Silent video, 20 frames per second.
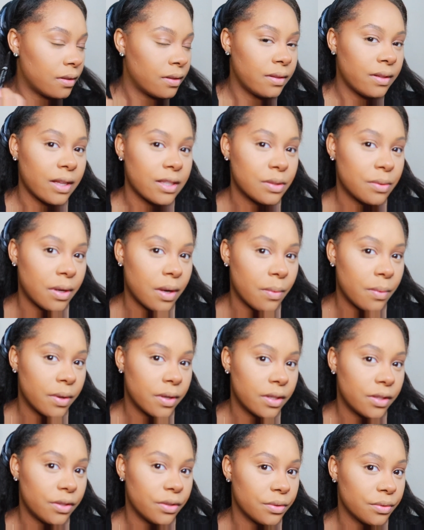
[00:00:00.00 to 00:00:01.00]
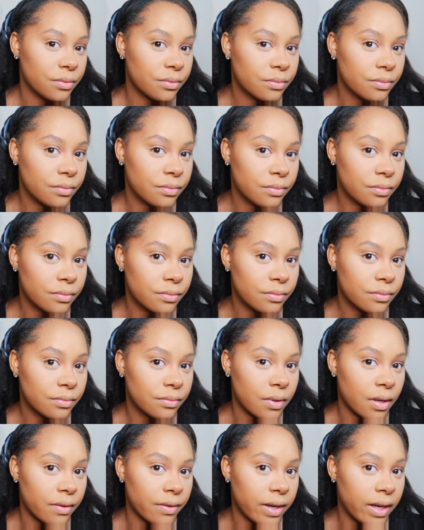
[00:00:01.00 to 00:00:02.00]
That's what I want to do.
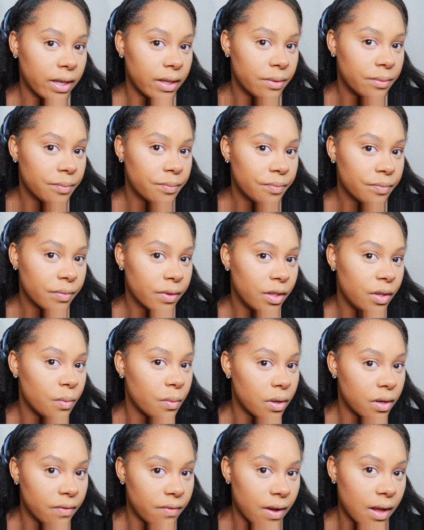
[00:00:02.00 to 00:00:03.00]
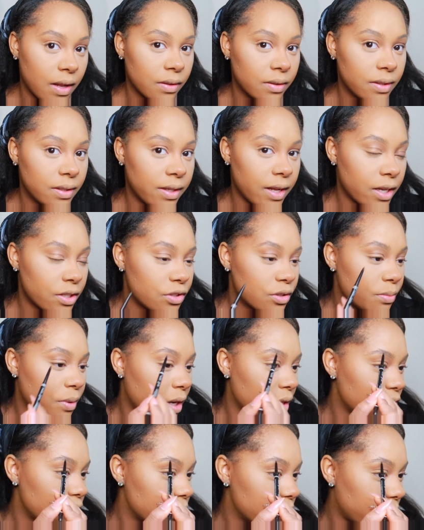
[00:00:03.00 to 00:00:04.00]
All right. You want to follow the natural
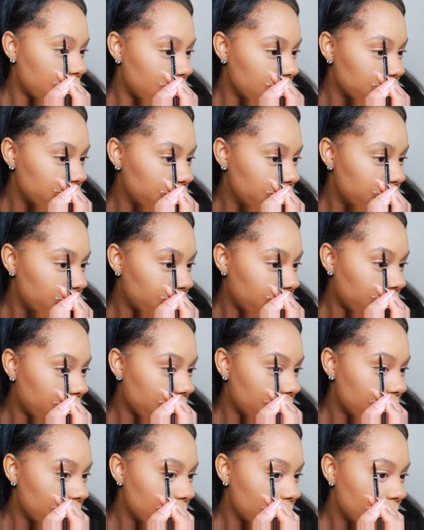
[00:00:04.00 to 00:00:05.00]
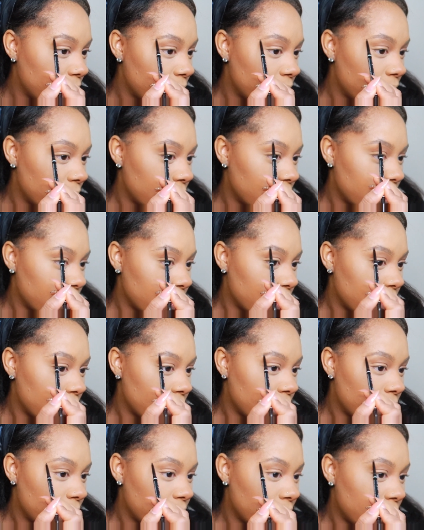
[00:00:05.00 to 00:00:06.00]
brow. Just follow your brow.
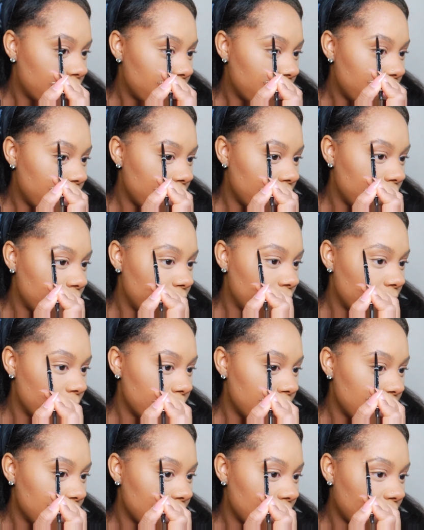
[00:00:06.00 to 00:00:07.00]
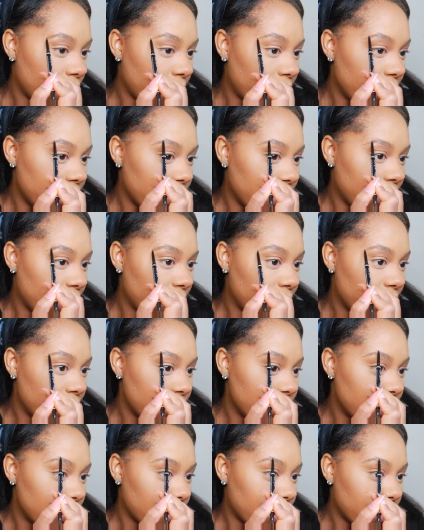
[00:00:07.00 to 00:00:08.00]
And if you can be
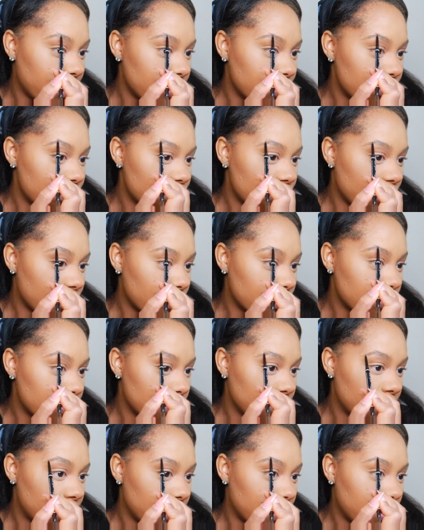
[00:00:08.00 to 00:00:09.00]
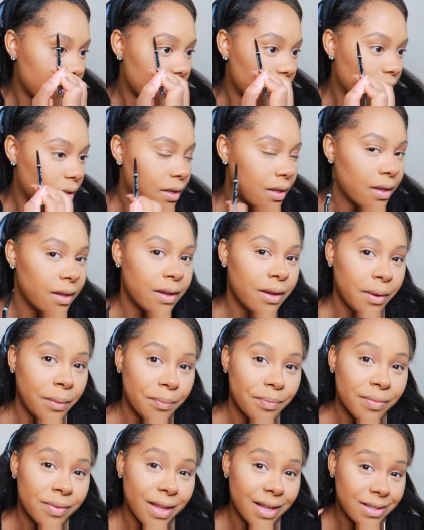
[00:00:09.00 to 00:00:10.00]
light-handed, light strokes with it,
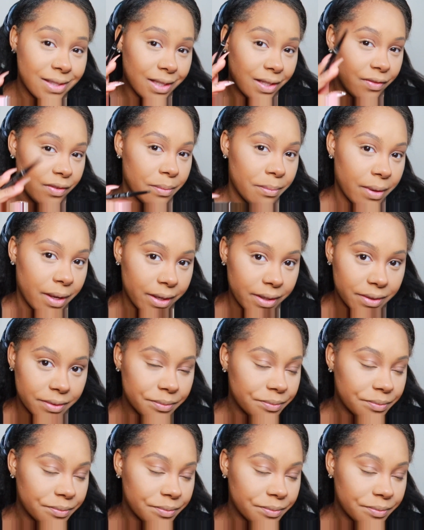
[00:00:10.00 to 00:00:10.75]
that's even better.